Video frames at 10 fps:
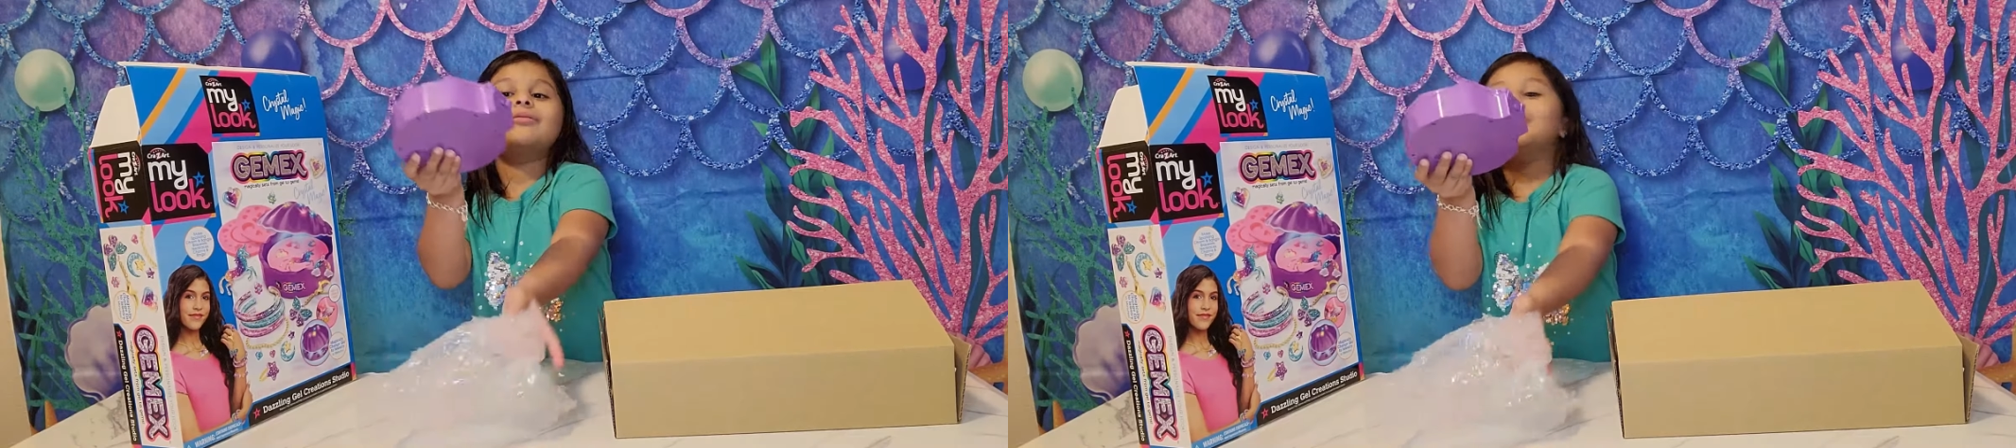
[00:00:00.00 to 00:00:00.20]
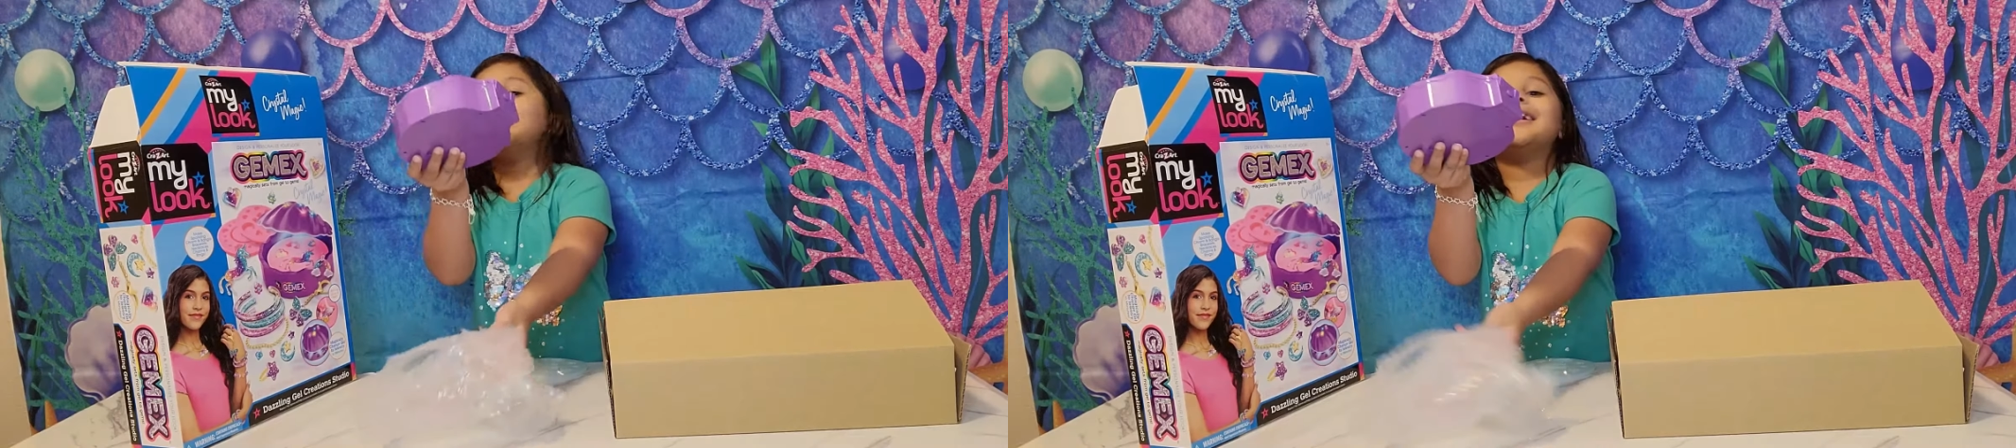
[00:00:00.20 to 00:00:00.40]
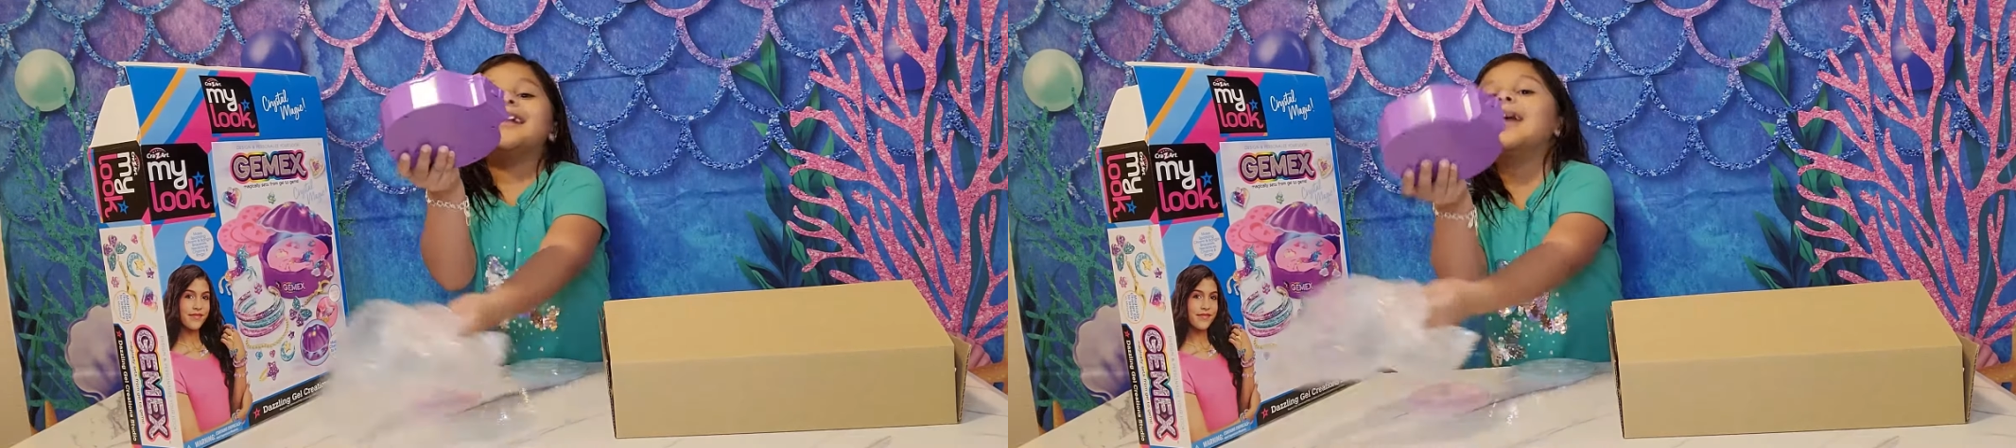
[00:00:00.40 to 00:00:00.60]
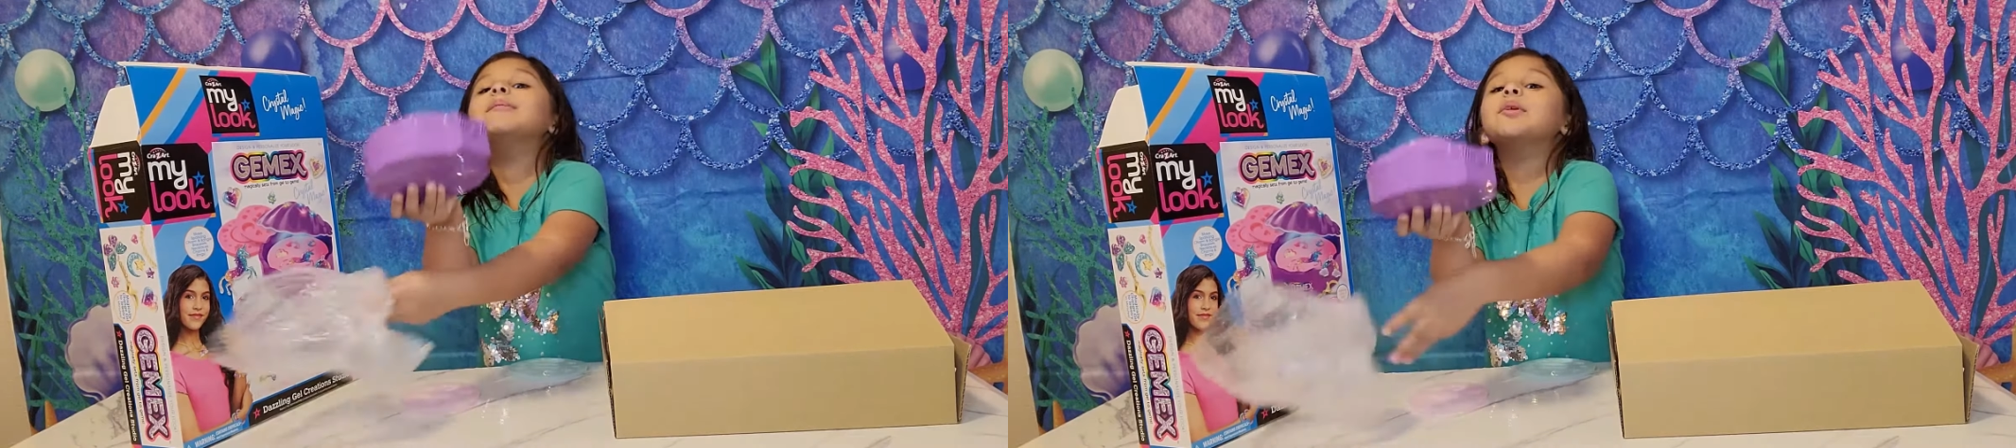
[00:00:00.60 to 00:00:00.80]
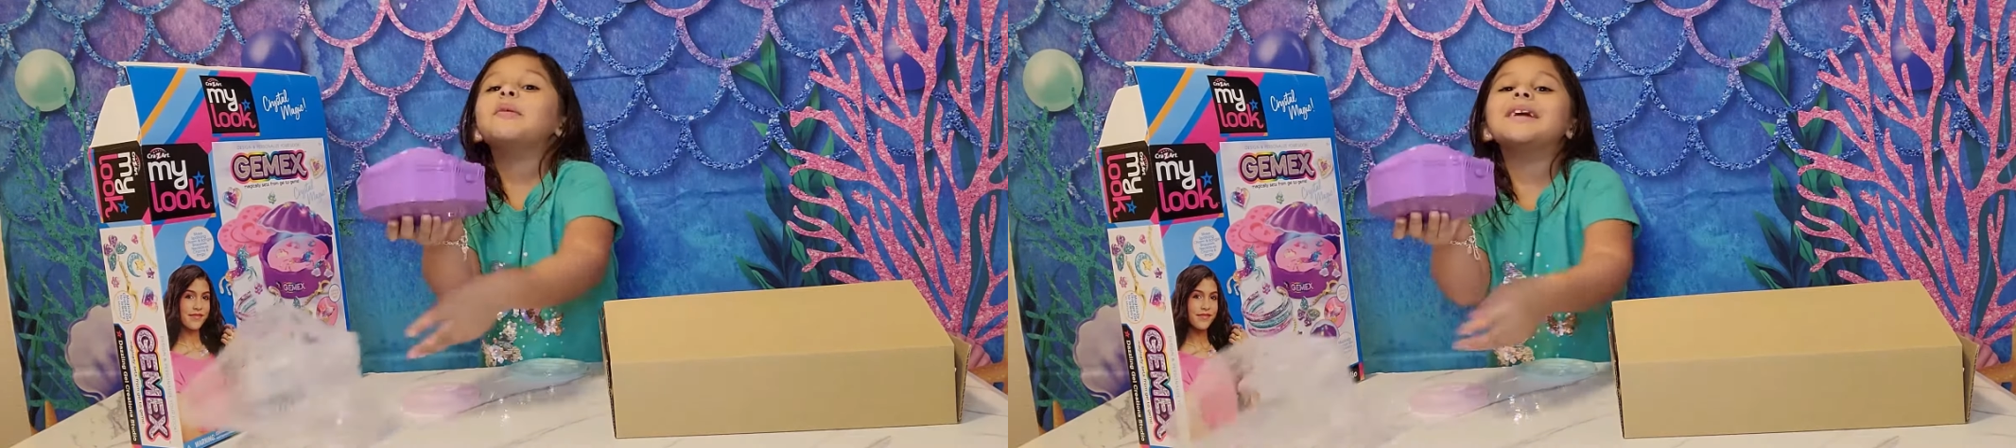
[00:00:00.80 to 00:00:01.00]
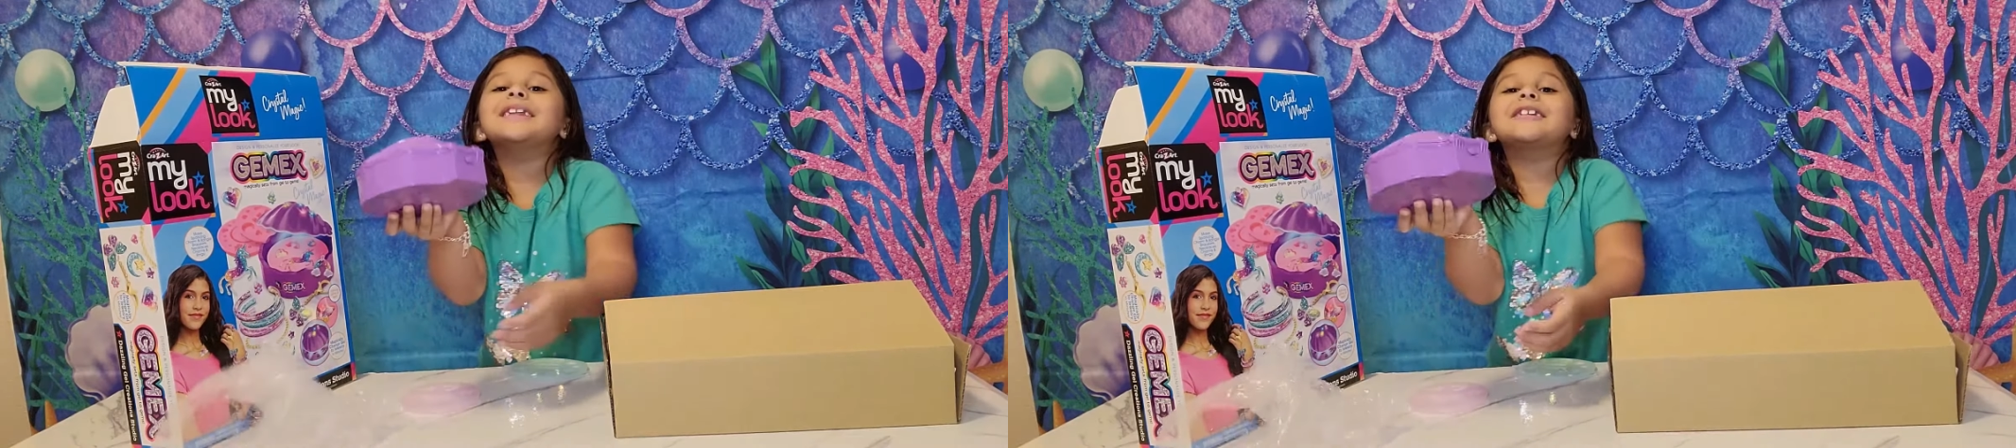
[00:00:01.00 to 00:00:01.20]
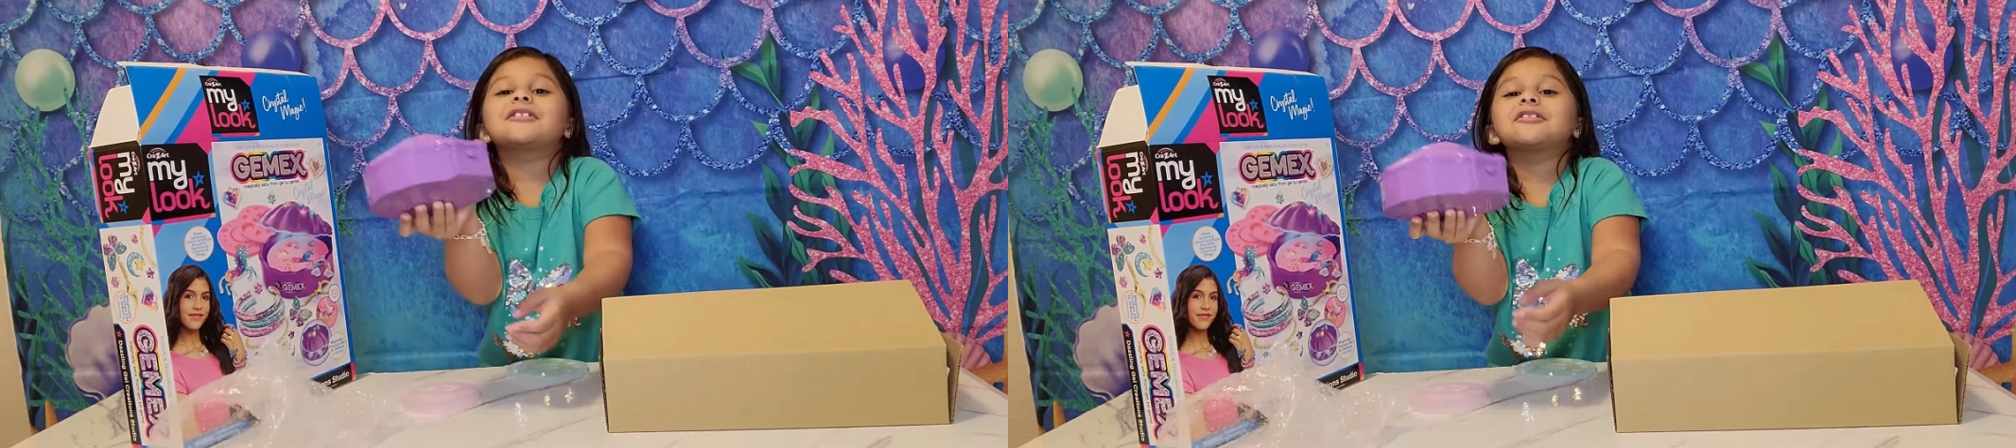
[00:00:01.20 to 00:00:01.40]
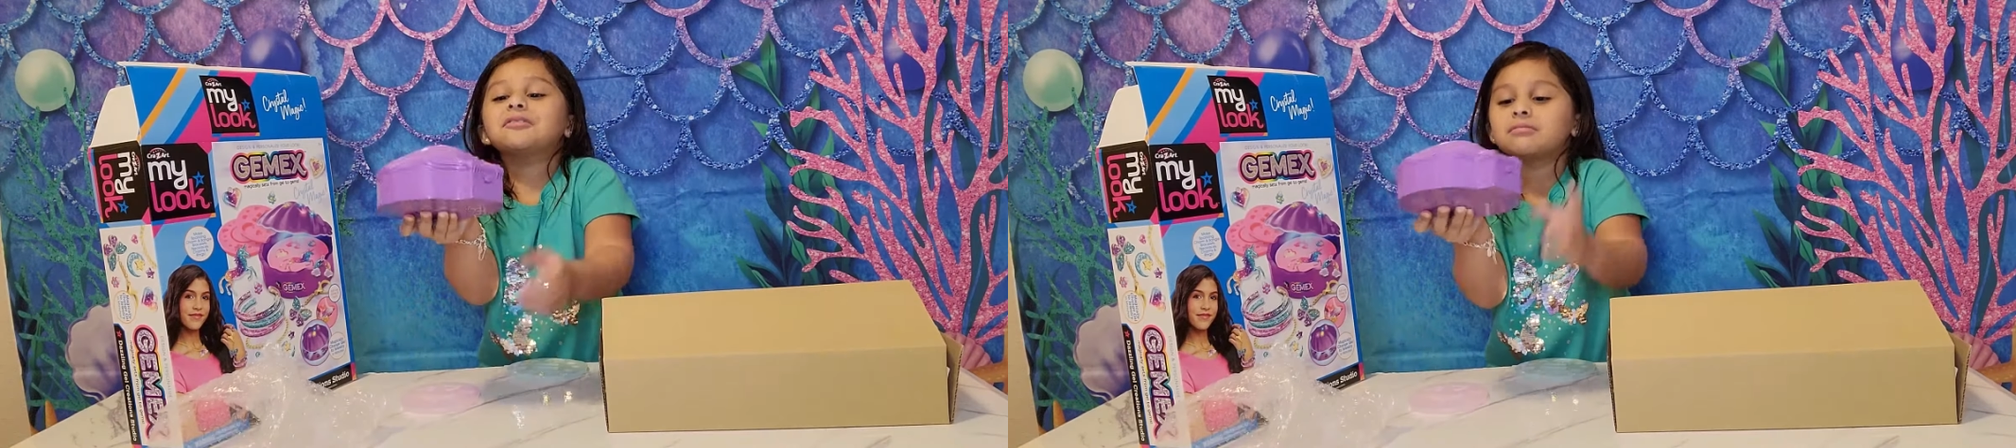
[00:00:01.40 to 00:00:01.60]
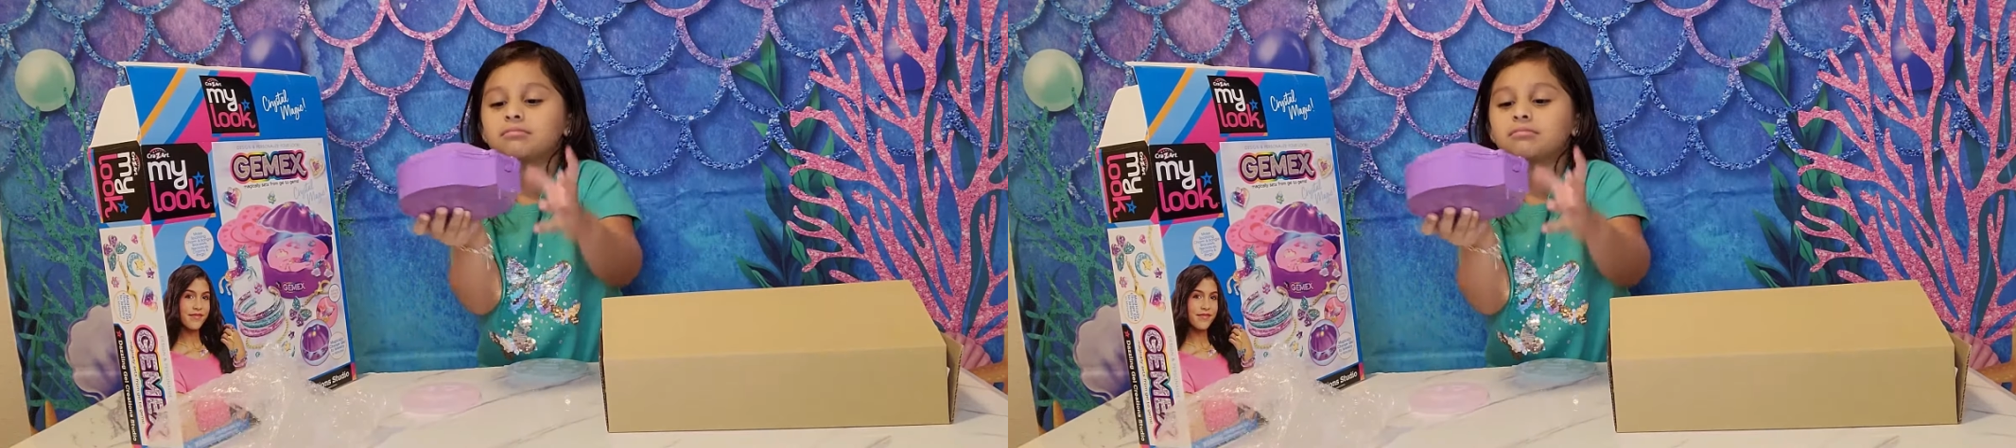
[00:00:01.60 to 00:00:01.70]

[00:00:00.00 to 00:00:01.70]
What's a pan doing in here?